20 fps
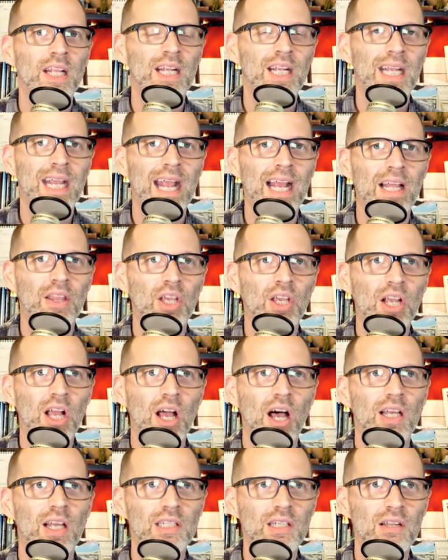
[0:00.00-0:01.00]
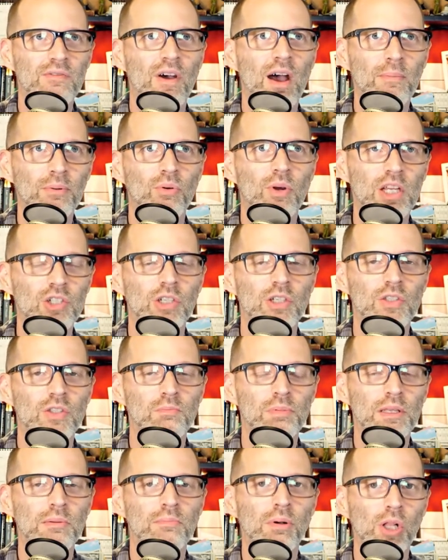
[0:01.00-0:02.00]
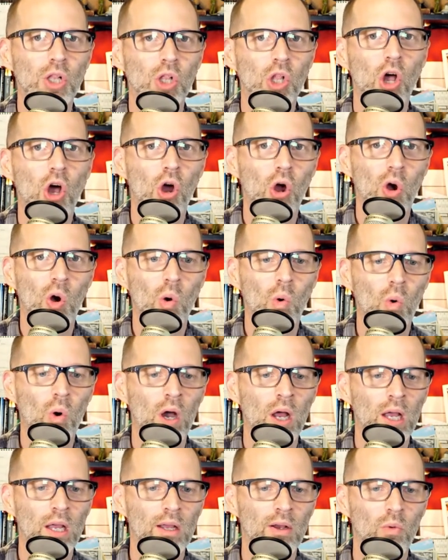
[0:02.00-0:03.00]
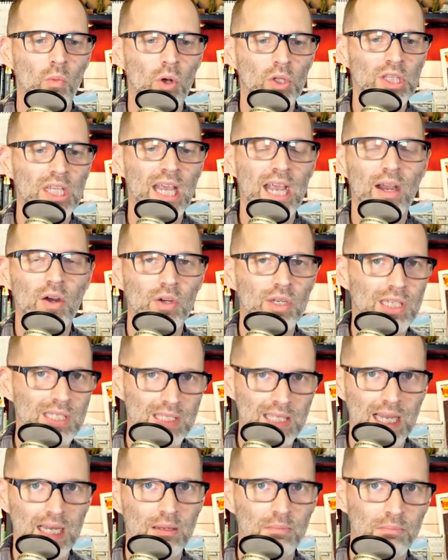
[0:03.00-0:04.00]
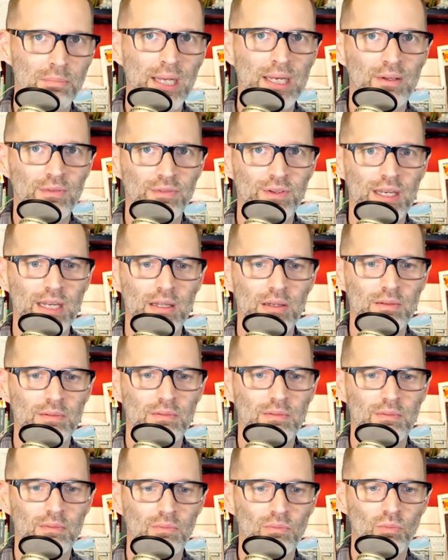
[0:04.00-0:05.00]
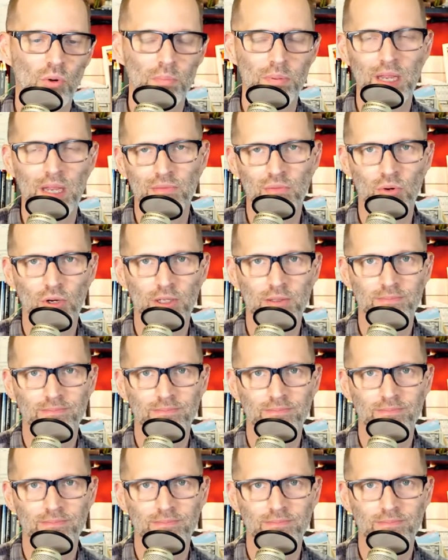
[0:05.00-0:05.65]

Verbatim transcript: can the cost of operations be below what the areas that can benefit it we will pay for it.